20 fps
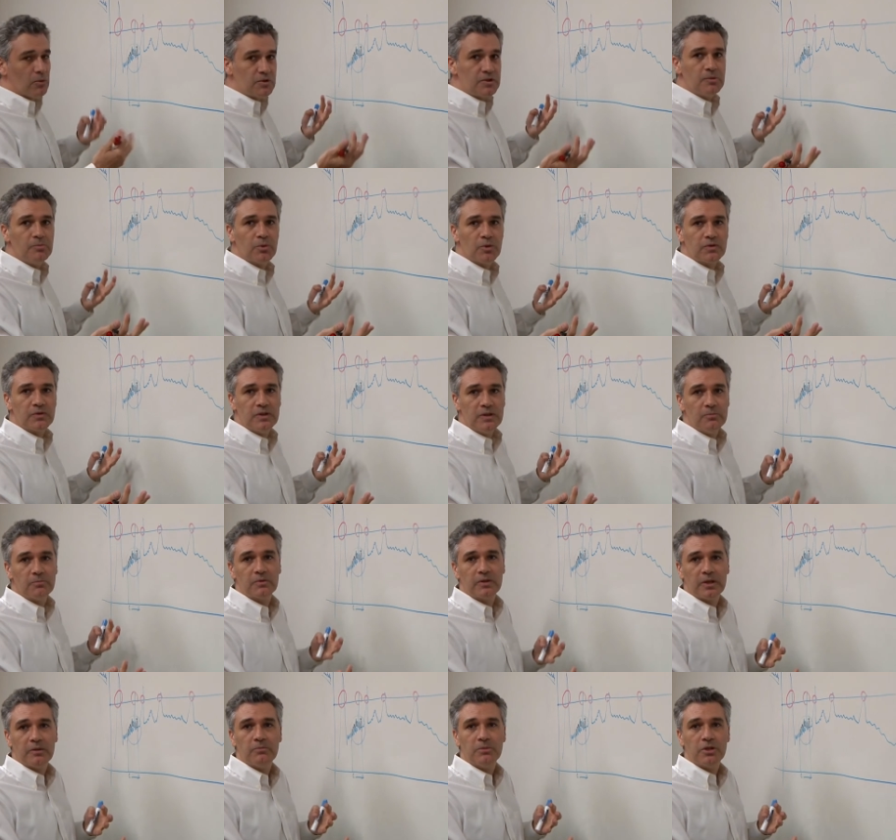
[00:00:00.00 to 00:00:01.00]
Multiple
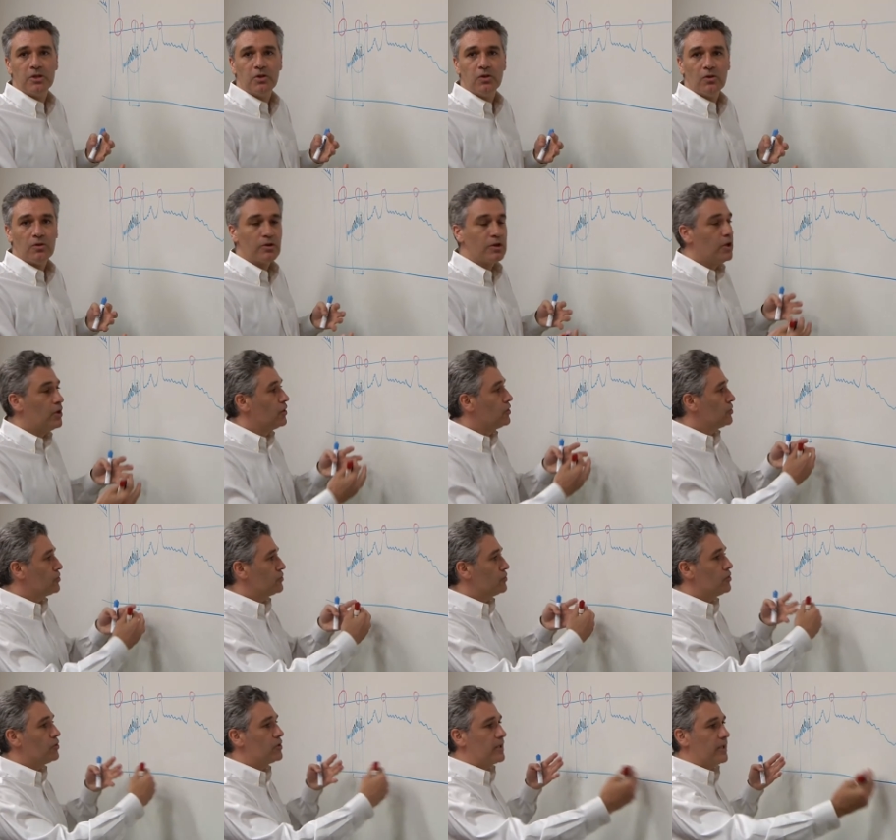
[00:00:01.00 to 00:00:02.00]
teams can be called
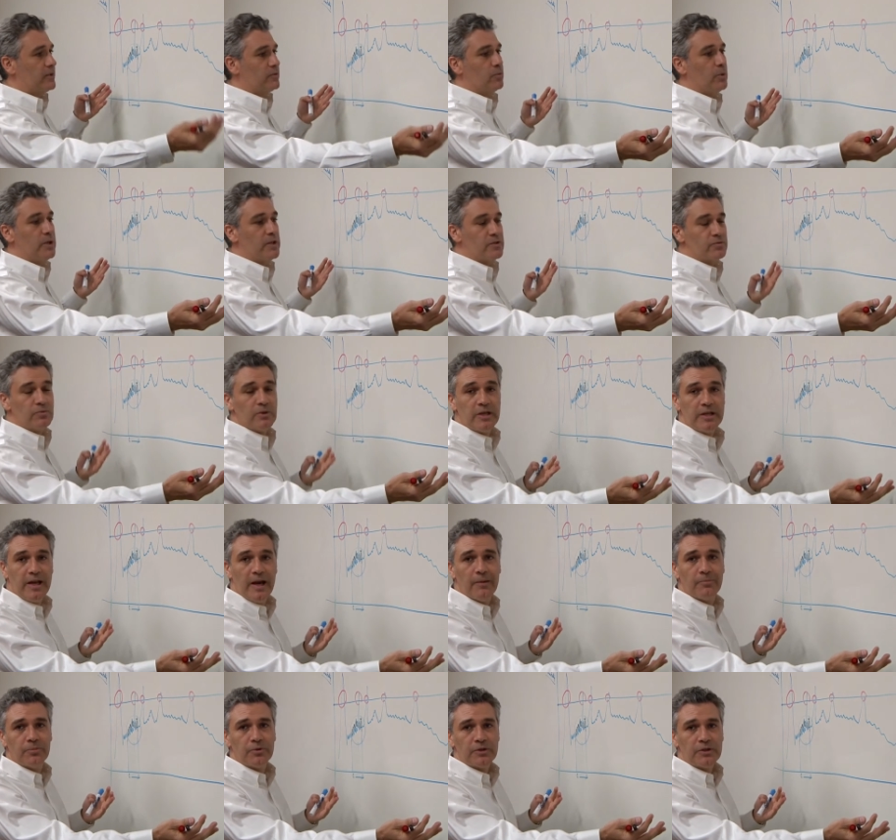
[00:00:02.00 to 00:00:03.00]
to look at what is really
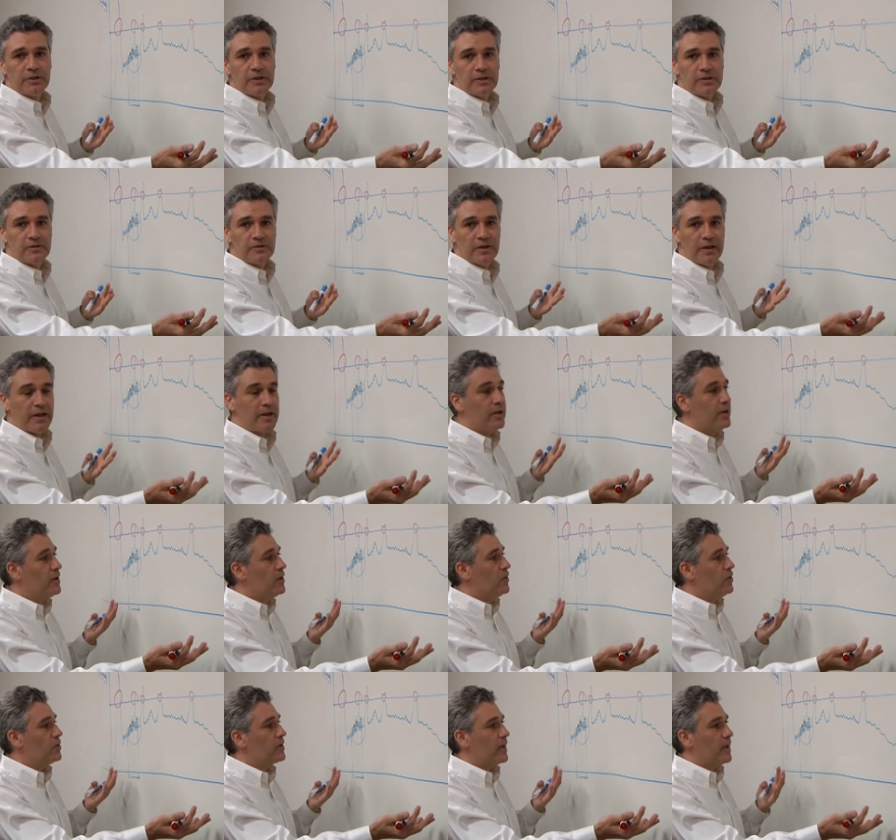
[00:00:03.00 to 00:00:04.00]
happening and say,
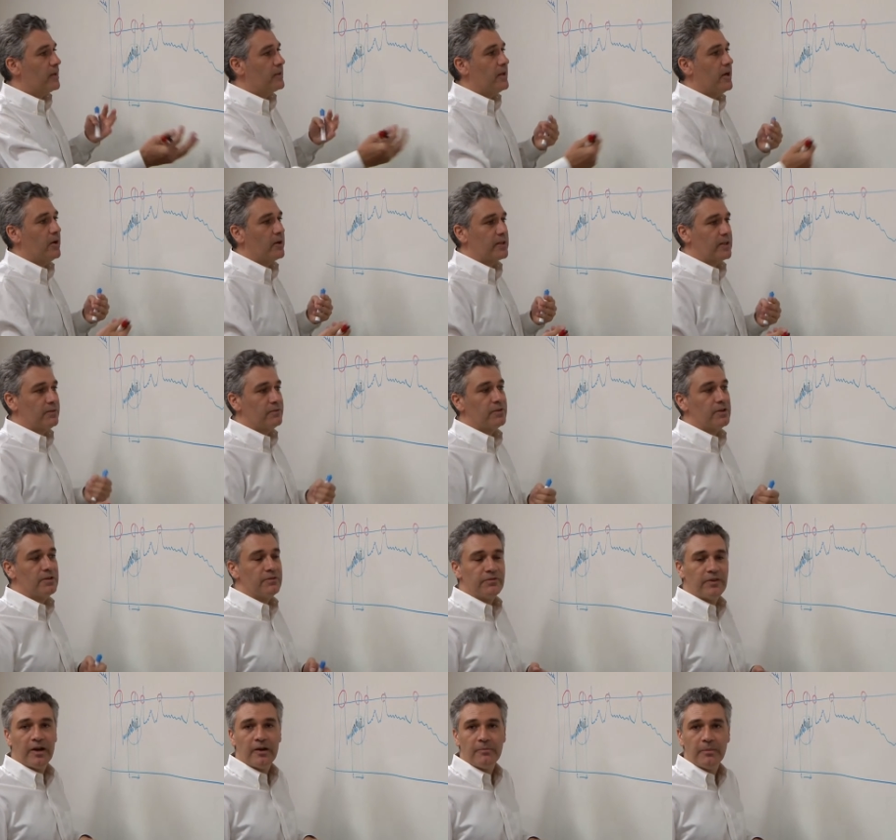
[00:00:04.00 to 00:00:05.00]
okay, now I can
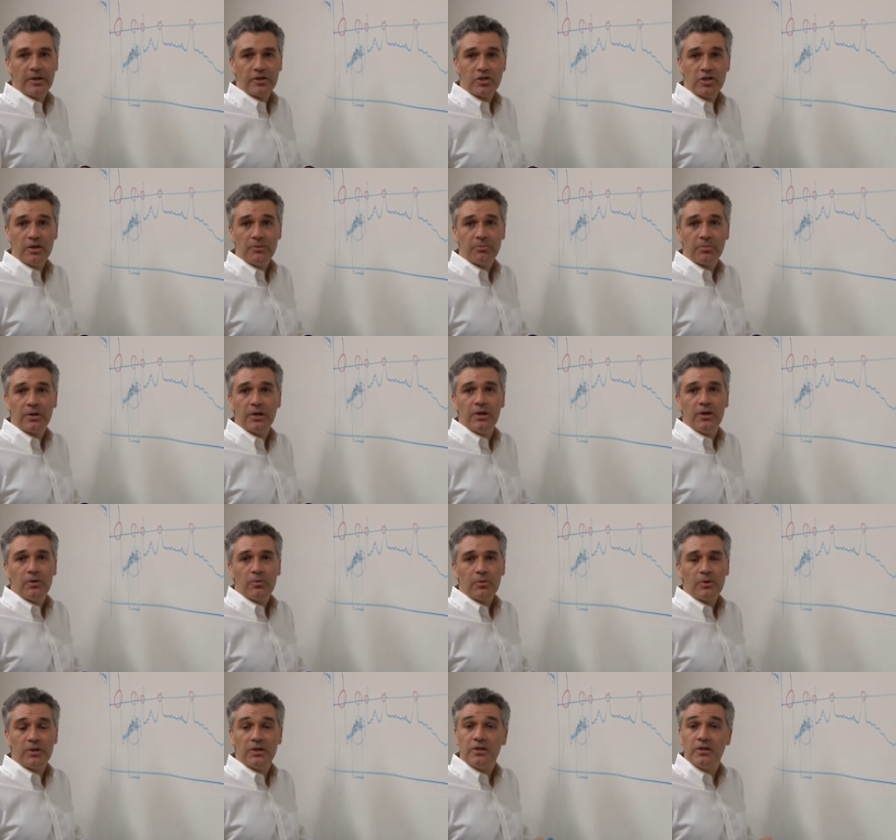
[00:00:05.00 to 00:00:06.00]
verify my chip
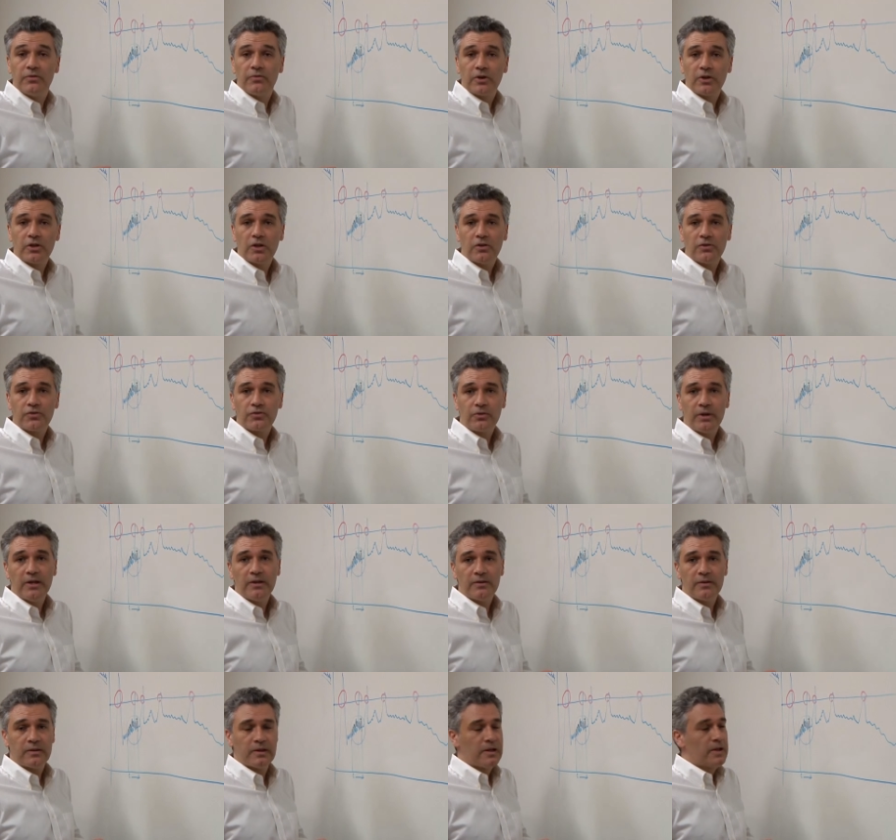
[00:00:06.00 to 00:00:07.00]
within different
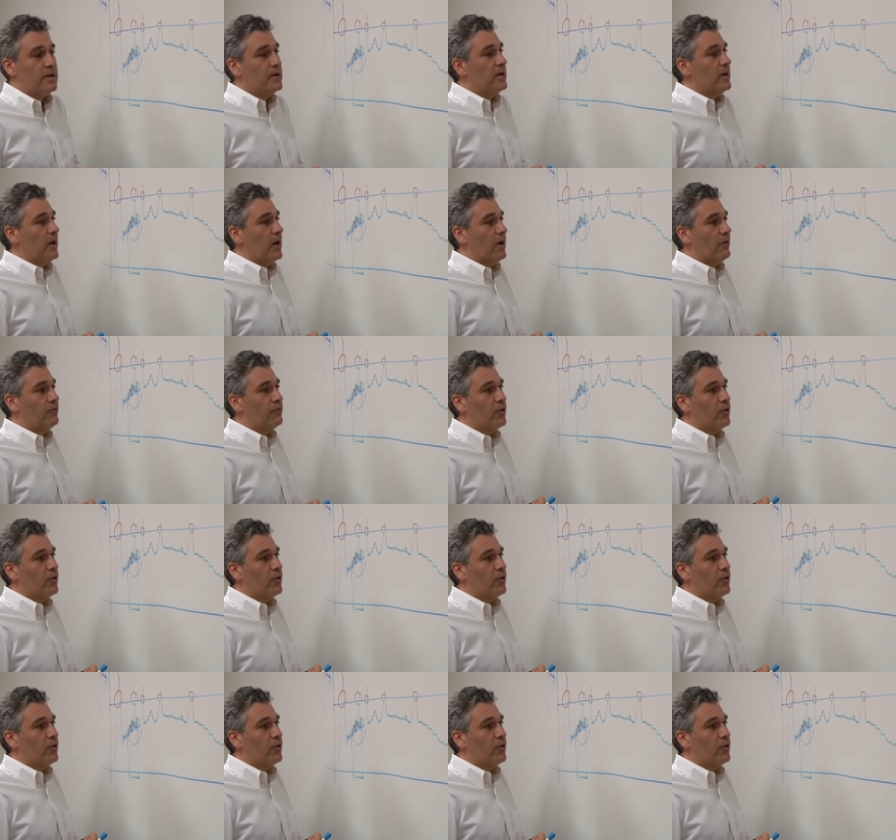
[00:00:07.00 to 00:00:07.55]
constraints. Uh,